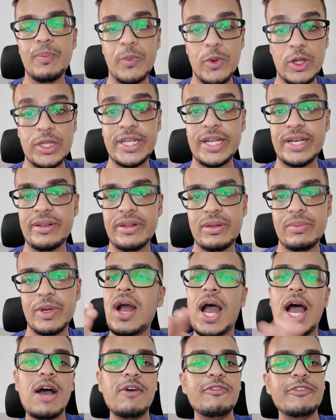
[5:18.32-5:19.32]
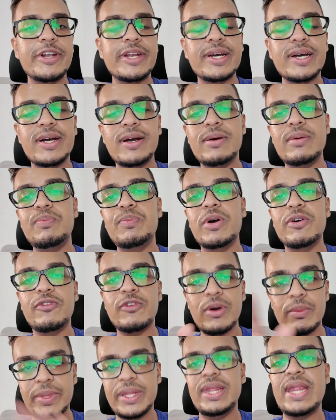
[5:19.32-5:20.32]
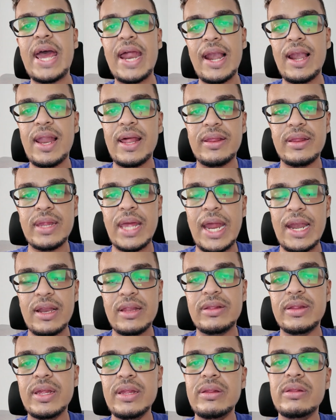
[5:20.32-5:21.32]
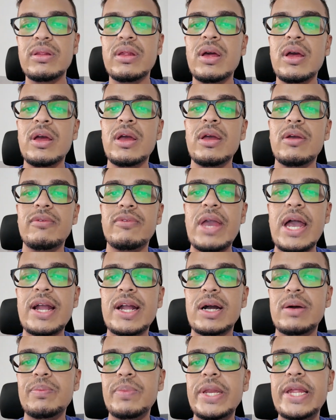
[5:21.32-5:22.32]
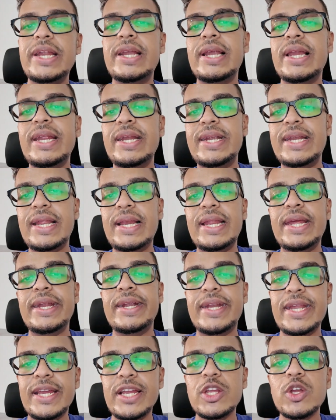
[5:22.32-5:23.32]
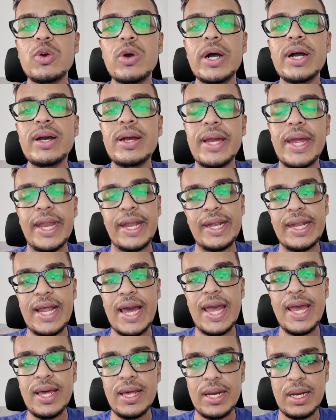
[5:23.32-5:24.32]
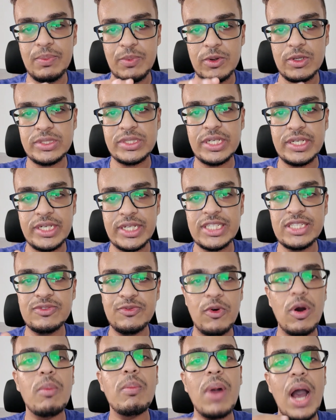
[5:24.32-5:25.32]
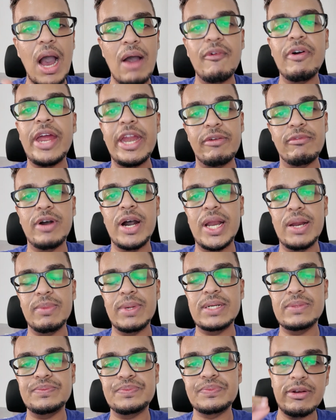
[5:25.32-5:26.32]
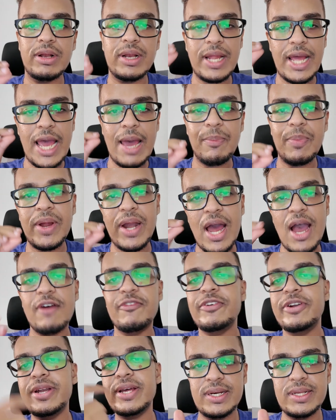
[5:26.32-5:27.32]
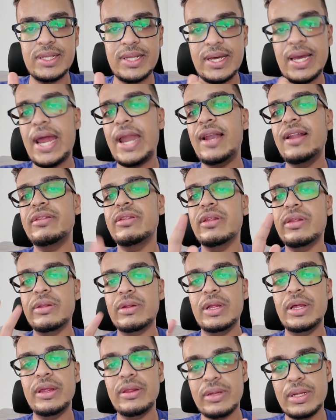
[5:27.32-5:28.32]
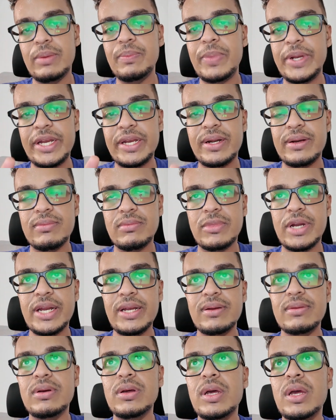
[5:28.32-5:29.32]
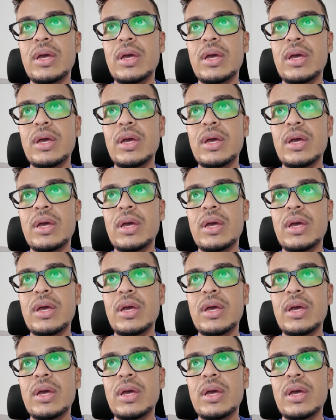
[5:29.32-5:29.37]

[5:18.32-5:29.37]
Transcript: projects. After performing the analysis, we are completely deleting your entire repositories from our environment. It will happen after the analysis is completed, right?